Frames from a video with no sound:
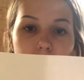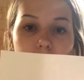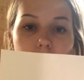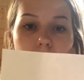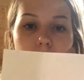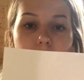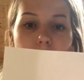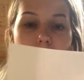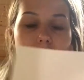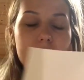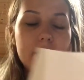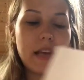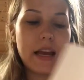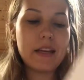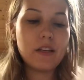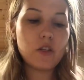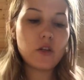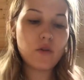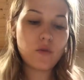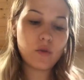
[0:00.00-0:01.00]
Yes,
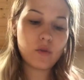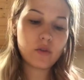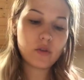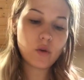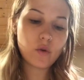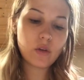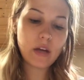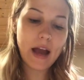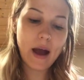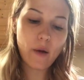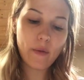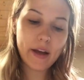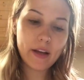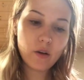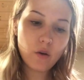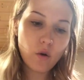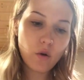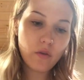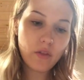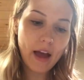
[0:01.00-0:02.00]
I do. So now I
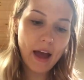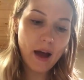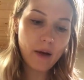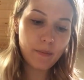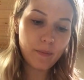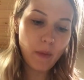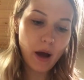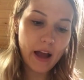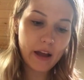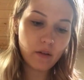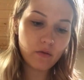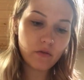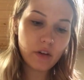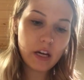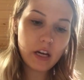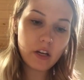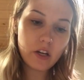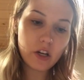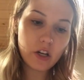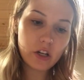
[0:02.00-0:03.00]
know that my
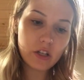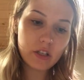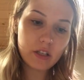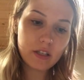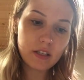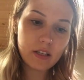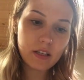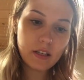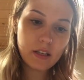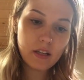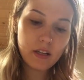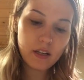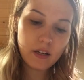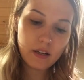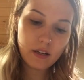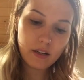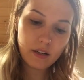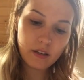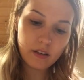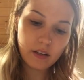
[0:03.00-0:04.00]
readers
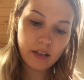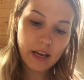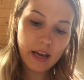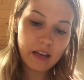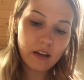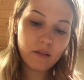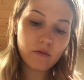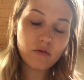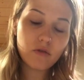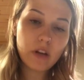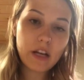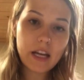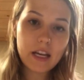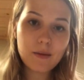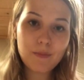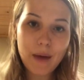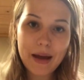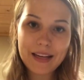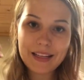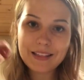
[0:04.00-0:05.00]
can read
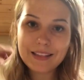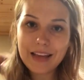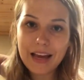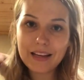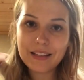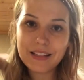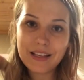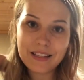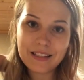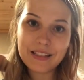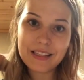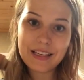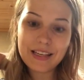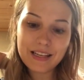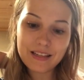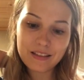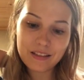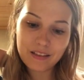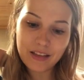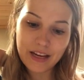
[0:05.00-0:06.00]
my sentence
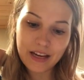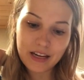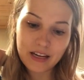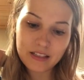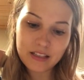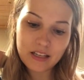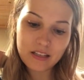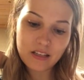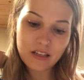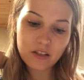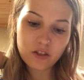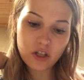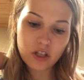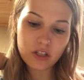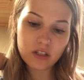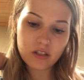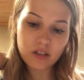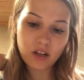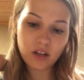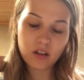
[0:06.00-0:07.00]
easily, and it doesn't
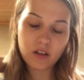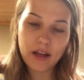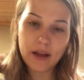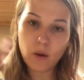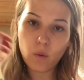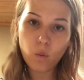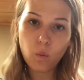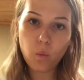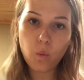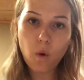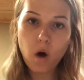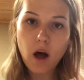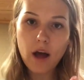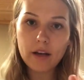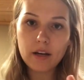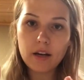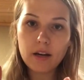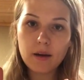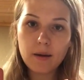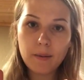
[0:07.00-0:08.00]
just look like
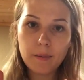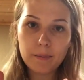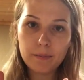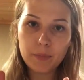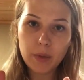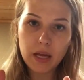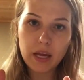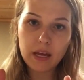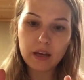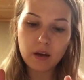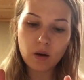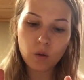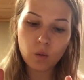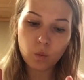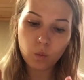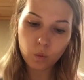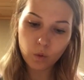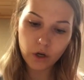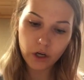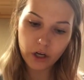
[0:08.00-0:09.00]
one big
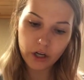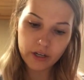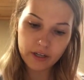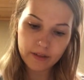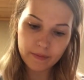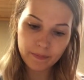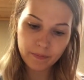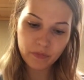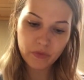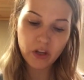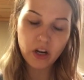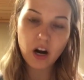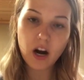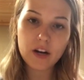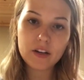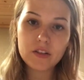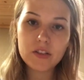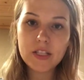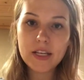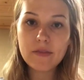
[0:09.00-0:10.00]
word. There
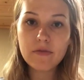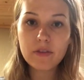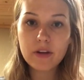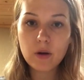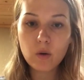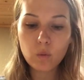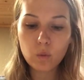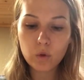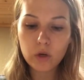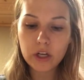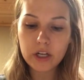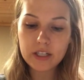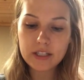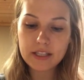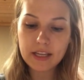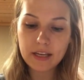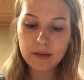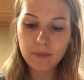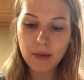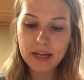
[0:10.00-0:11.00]
are different
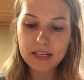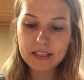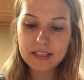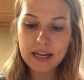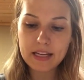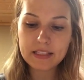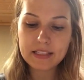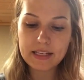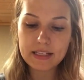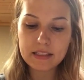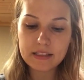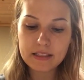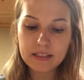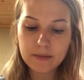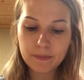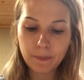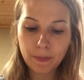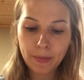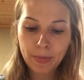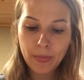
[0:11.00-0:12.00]
words in my sentence.